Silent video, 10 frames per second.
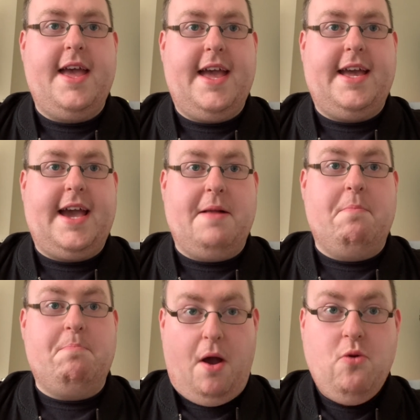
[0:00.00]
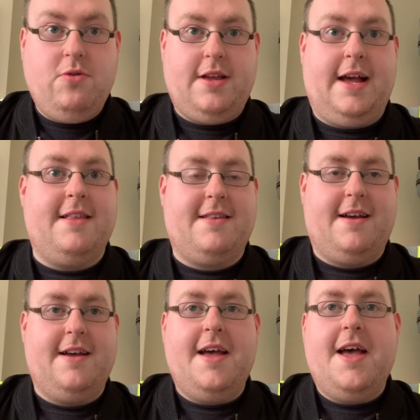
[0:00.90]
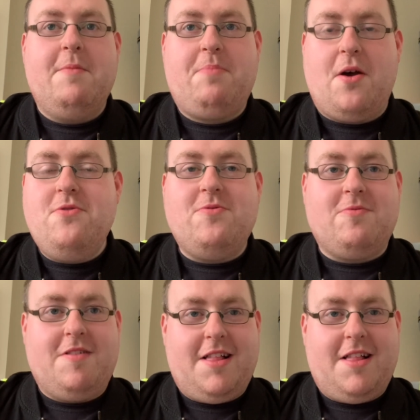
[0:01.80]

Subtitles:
And he had bone cancer. Bone!